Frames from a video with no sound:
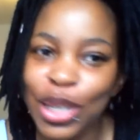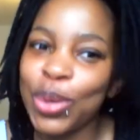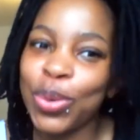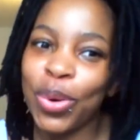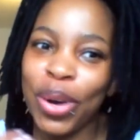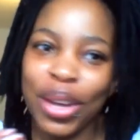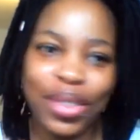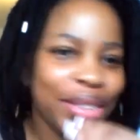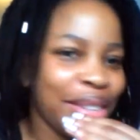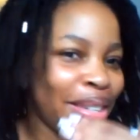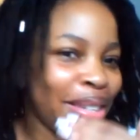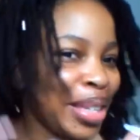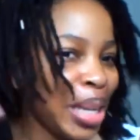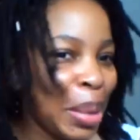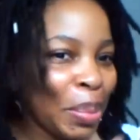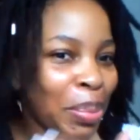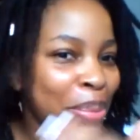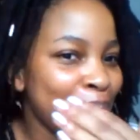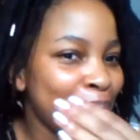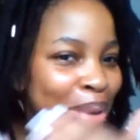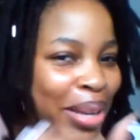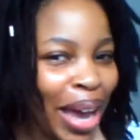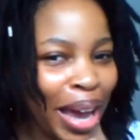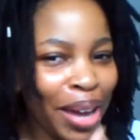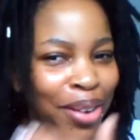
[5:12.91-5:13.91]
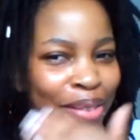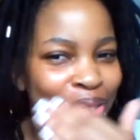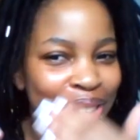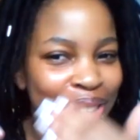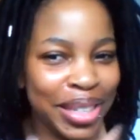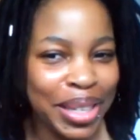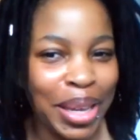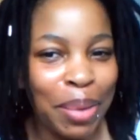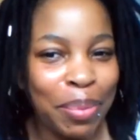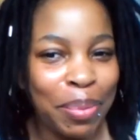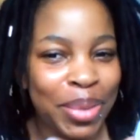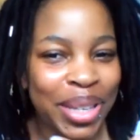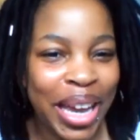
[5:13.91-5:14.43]
We're at the same kind of the
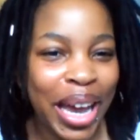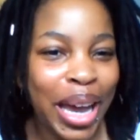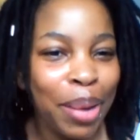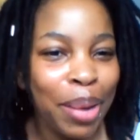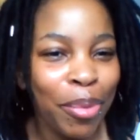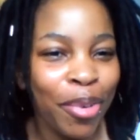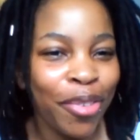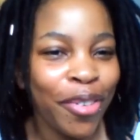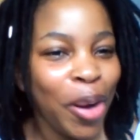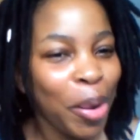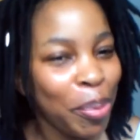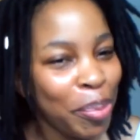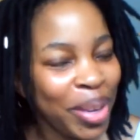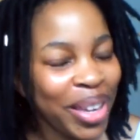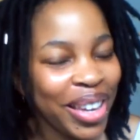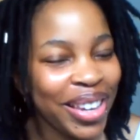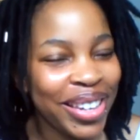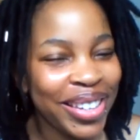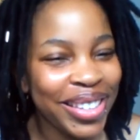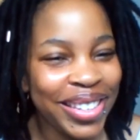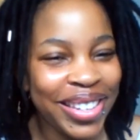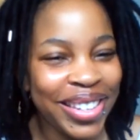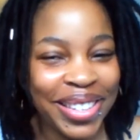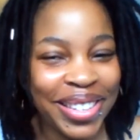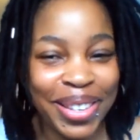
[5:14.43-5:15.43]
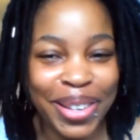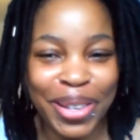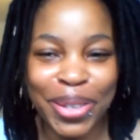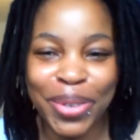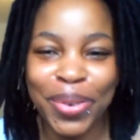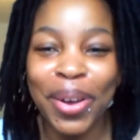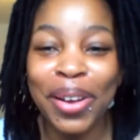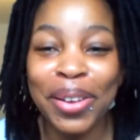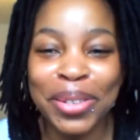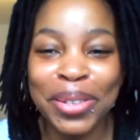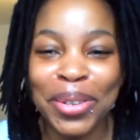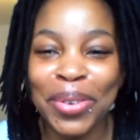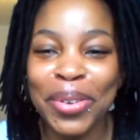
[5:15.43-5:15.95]
same time of our PhDs as
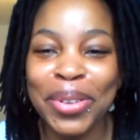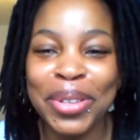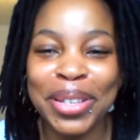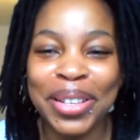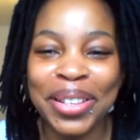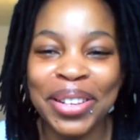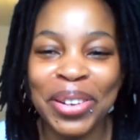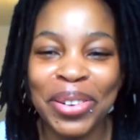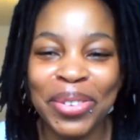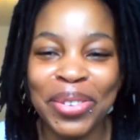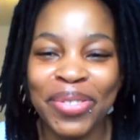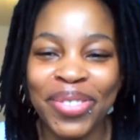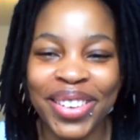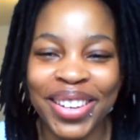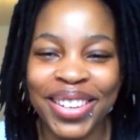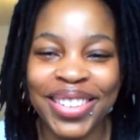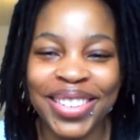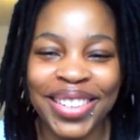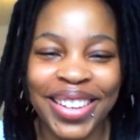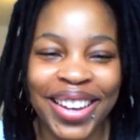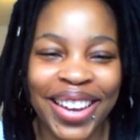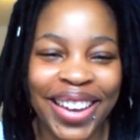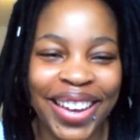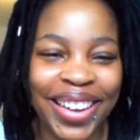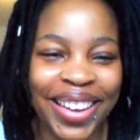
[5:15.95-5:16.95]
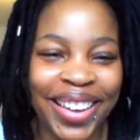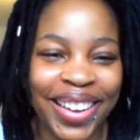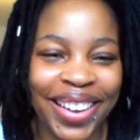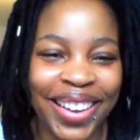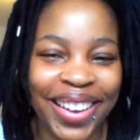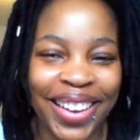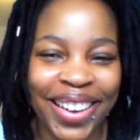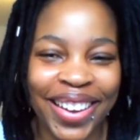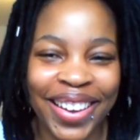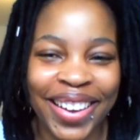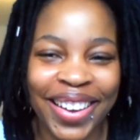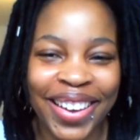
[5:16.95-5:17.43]
well, so it's a little bit like uh,